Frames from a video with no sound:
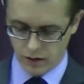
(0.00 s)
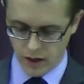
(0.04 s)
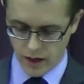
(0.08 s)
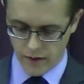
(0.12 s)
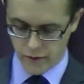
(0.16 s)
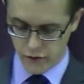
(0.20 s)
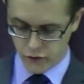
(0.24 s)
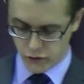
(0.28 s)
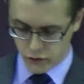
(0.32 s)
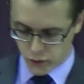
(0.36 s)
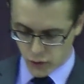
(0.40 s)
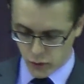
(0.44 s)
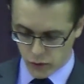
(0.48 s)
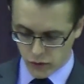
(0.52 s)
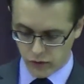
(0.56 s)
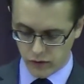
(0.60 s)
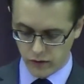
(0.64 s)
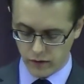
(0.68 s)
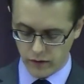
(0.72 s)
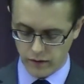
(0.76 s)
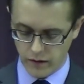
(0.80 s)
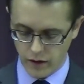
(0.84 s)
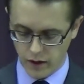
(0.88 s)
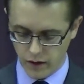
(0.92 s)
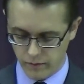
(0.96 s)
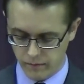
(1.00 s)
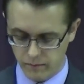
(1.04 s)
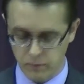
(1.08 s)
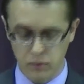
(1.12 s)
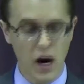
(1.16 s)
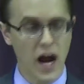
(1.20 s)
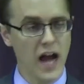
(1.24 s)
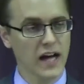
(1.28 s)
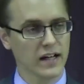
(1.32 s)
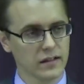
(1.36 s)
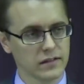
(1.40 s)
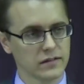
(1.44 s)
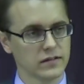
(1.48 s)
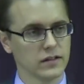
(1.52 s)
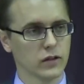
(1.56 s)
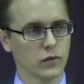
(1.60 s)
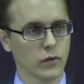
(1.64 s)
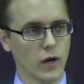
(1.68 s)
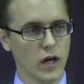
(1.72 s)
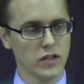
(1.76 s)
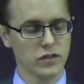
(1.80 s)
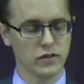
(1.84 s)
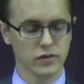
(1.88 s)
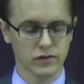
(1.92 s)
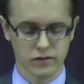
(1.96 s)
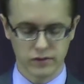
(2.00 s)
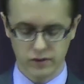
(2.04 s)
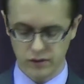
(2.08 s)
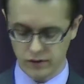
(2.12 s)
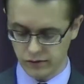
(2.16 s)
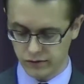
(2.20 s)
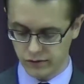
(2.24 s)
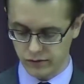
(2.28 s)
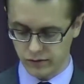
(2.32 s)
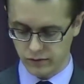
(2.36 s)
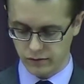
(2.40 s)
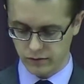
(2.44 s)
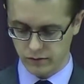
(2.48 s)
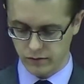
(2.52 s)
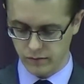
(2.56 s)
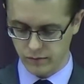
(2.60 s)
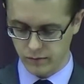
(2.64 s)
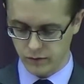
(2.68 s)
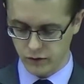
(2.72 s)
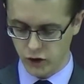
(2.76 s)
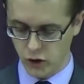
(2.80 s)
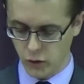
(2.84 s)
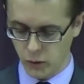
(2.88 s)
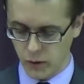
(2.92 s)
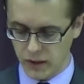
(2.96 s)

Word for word: And the truth of practicing righteousness. You